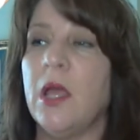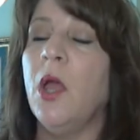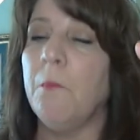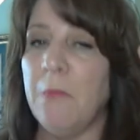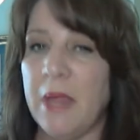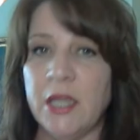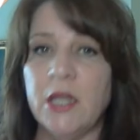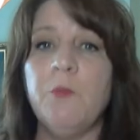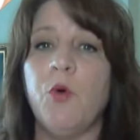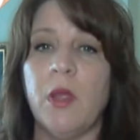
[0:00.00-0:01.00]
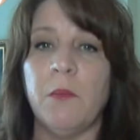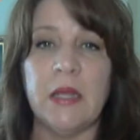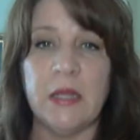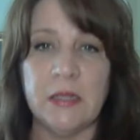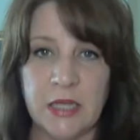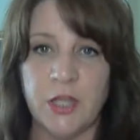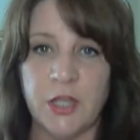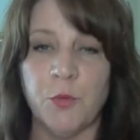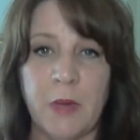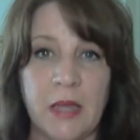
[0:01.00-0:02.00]
make an appointment and take
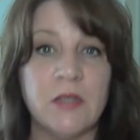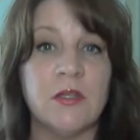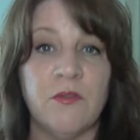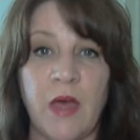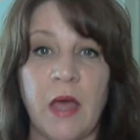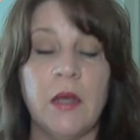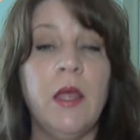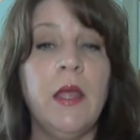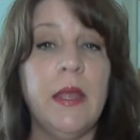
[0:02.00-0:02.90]
your pet to the vet